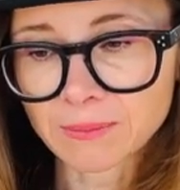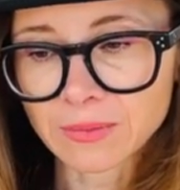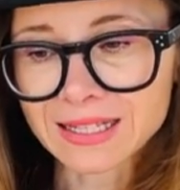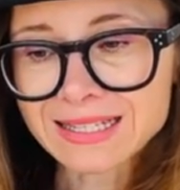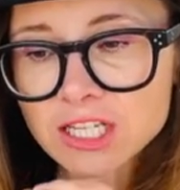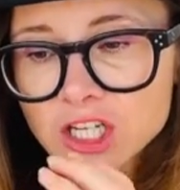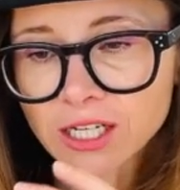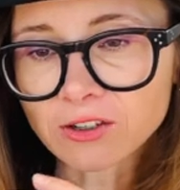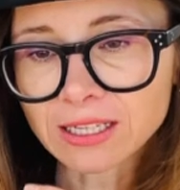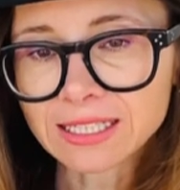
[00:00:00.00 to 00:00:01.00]
This is
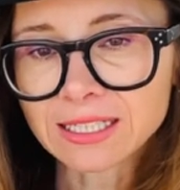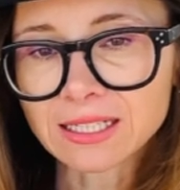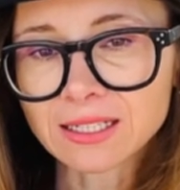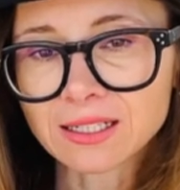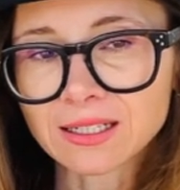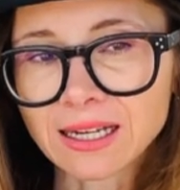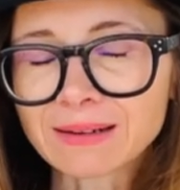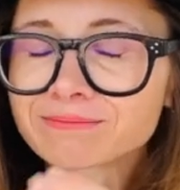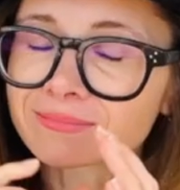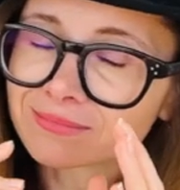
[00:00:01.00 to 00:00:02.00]
generally,
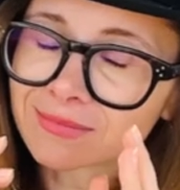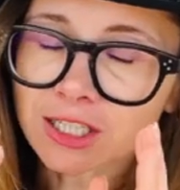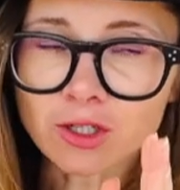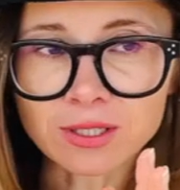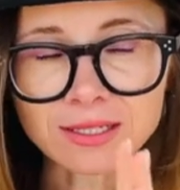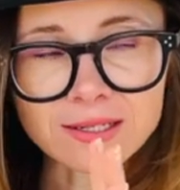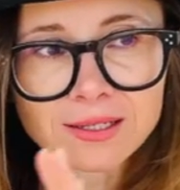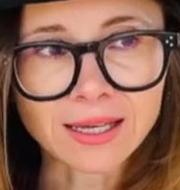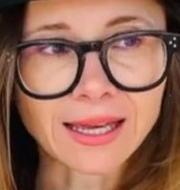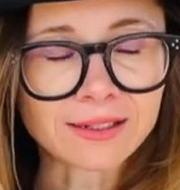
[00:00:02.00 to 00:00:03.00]
I shouldn't
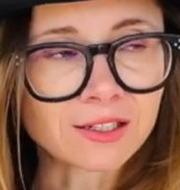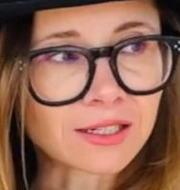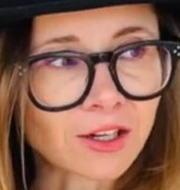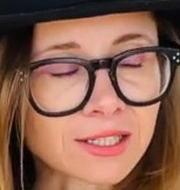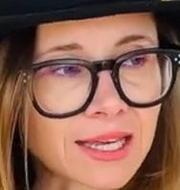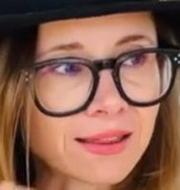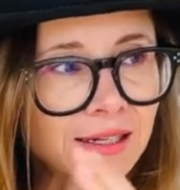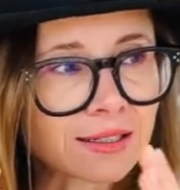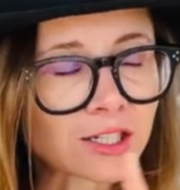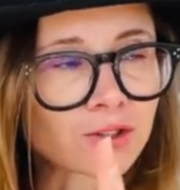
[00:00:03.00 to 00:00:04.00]
say
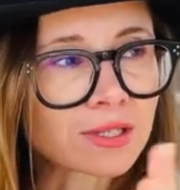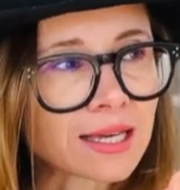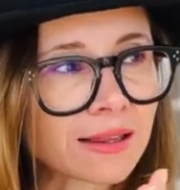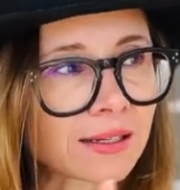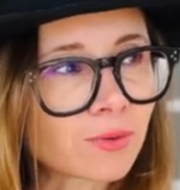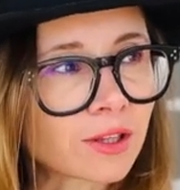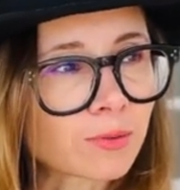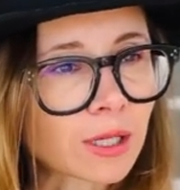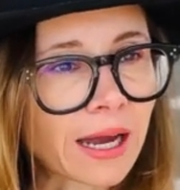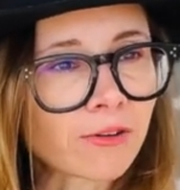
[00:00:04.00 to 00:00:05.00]
that
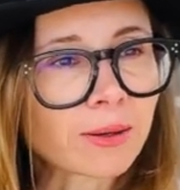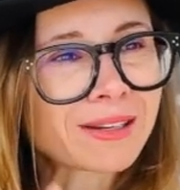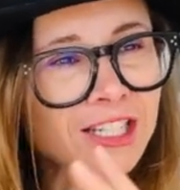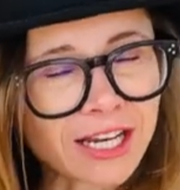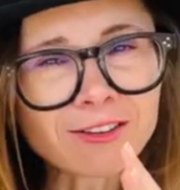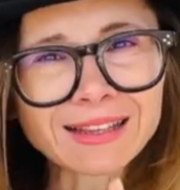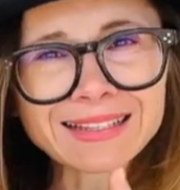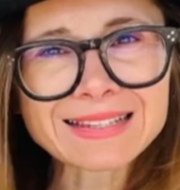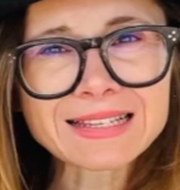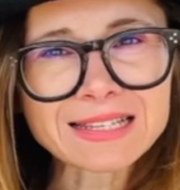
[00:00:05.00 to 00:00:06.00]
with Chiron, but generally
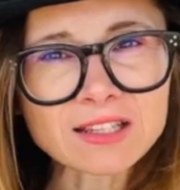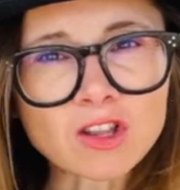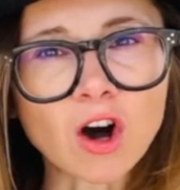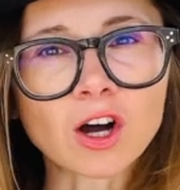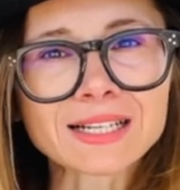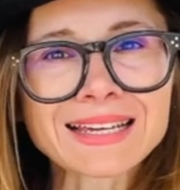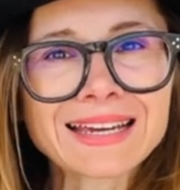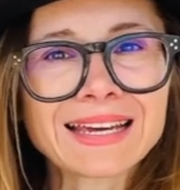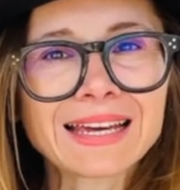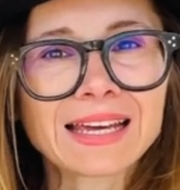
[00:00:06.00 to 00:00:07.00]
this is not
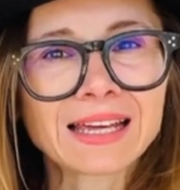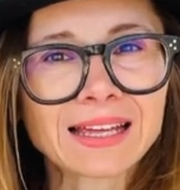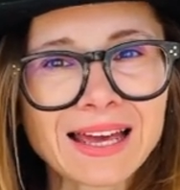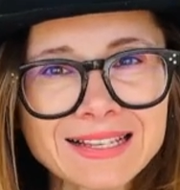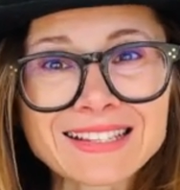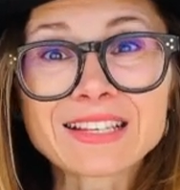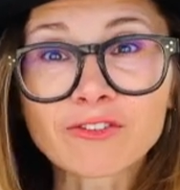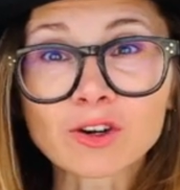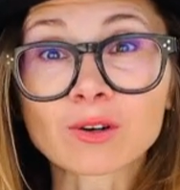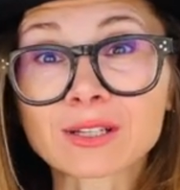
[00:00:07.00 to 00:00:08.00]
as
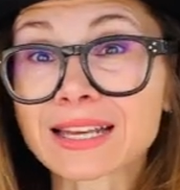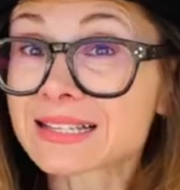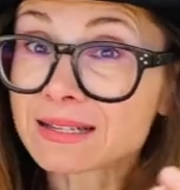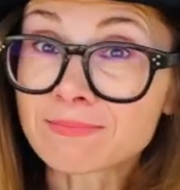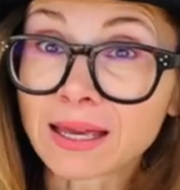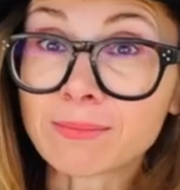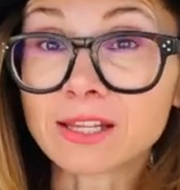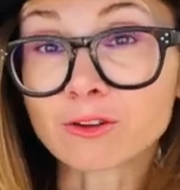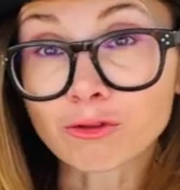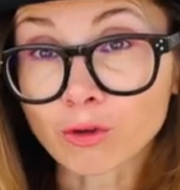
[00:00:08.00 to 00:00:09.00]
difficult as it may be
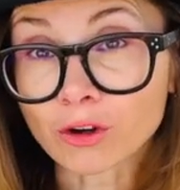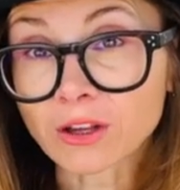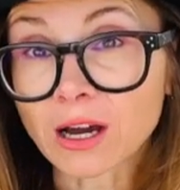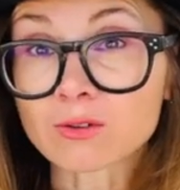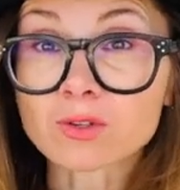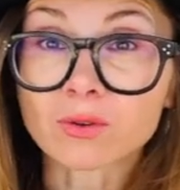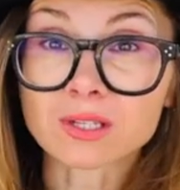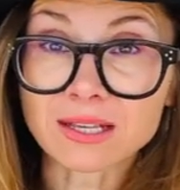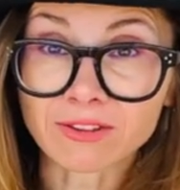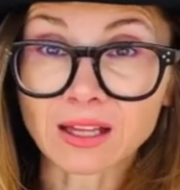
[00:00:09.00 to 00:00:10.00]
in the 4th house or the
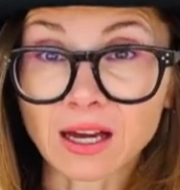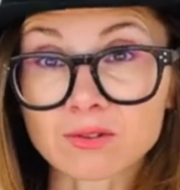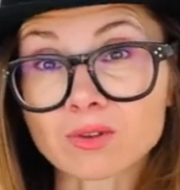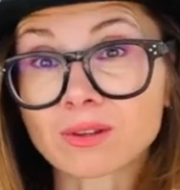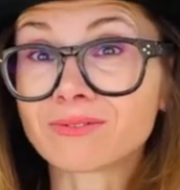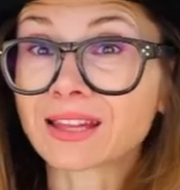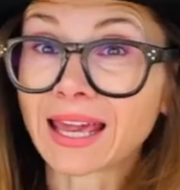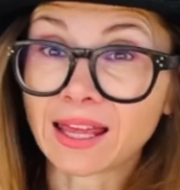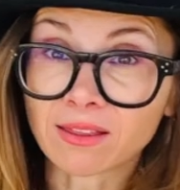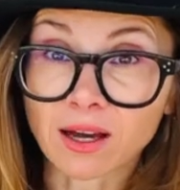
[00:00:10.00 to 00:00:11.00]
7th house or even the
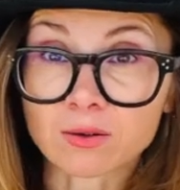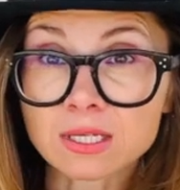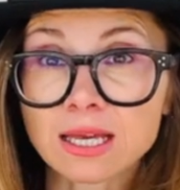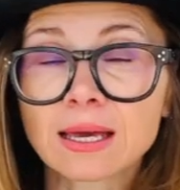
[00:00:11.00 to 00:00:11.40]
8th house.